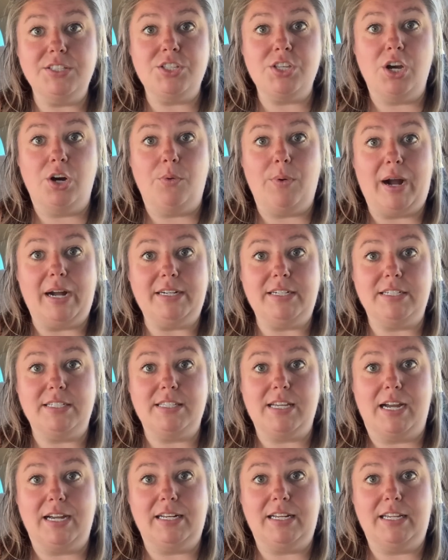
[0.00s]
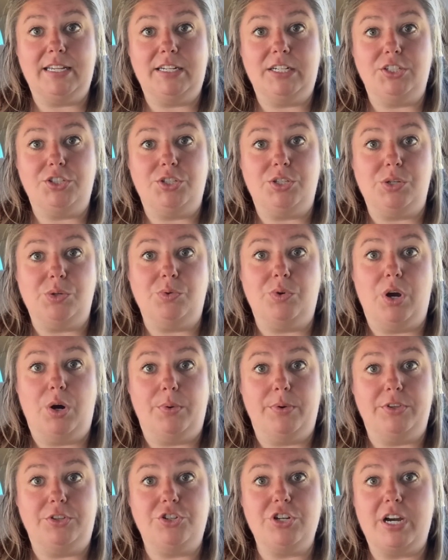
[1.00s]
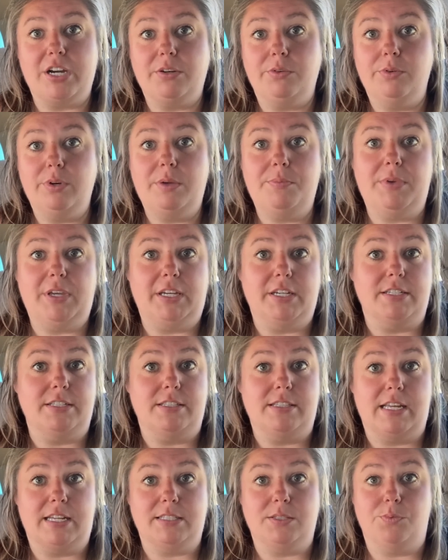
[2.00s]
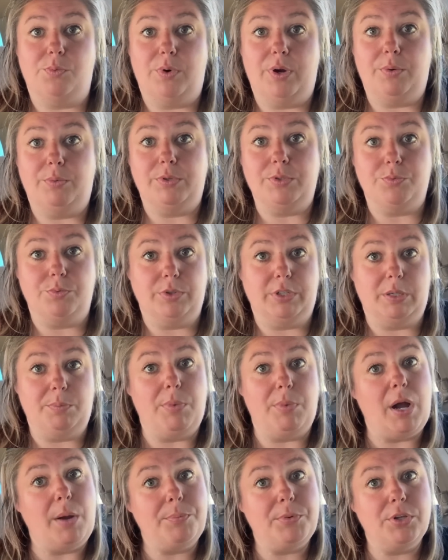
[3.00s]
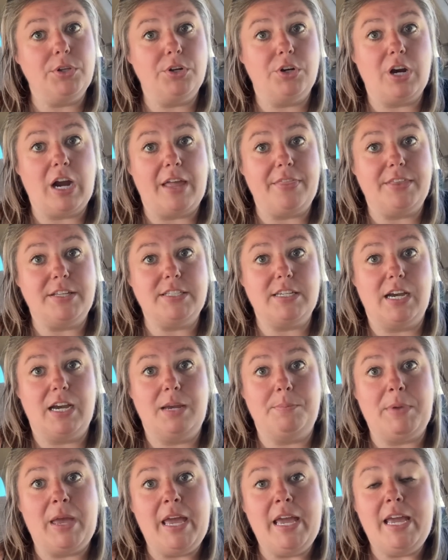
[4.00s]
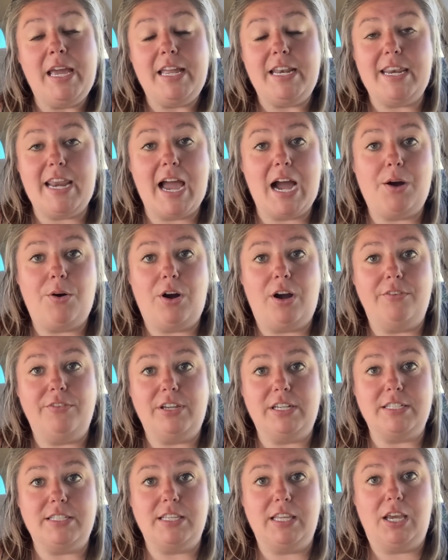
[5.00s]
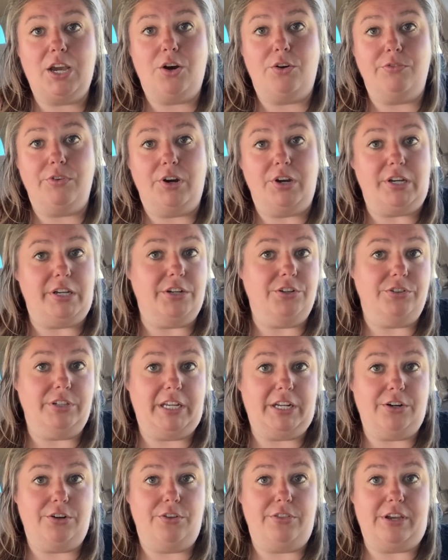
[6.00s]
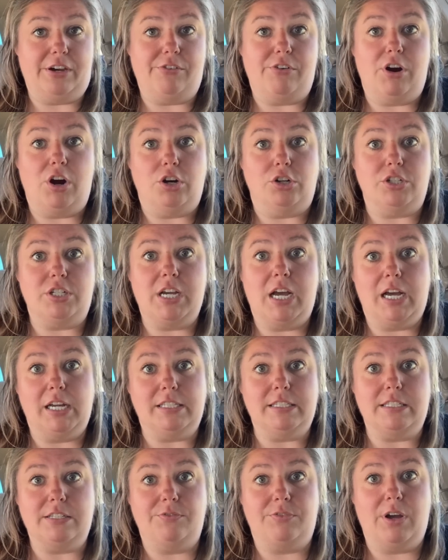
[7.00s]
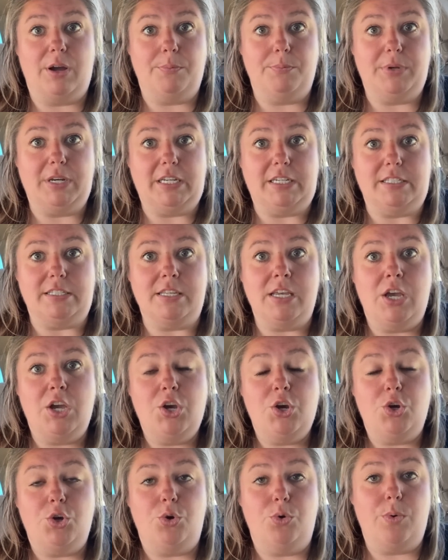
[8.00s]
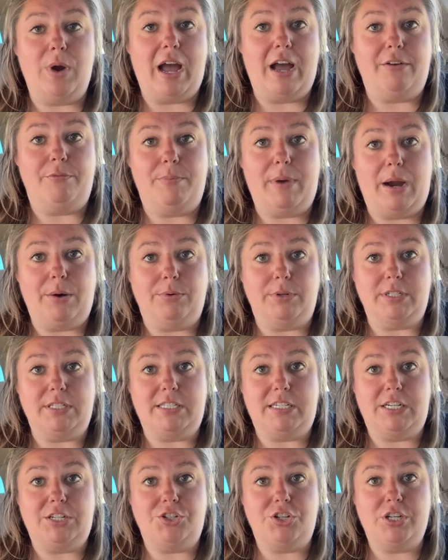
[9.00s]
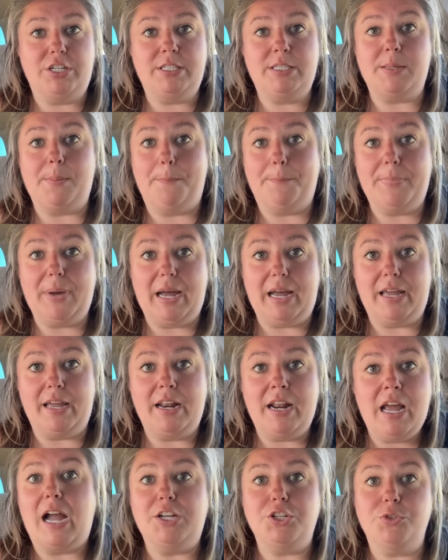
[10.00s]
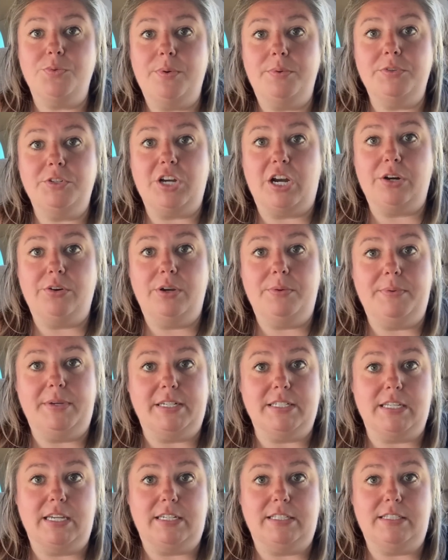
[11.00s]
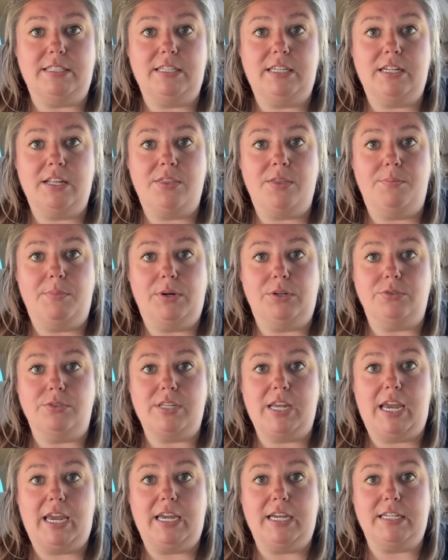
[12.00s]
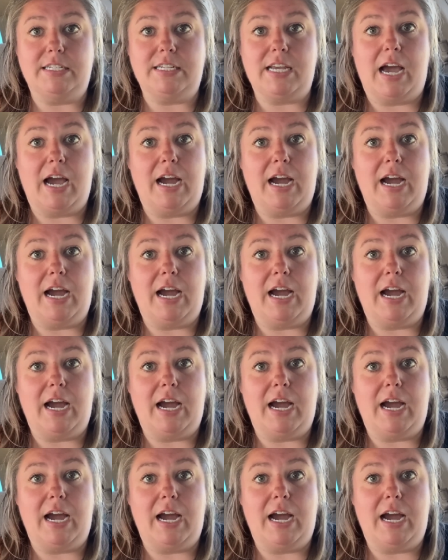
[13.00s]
so I decided to go with Jackery because that's what was really popular at the time. Now, obviously, over a year later, there are tons of companies who have power stations, but I just went with Jackery because I had seen it the most and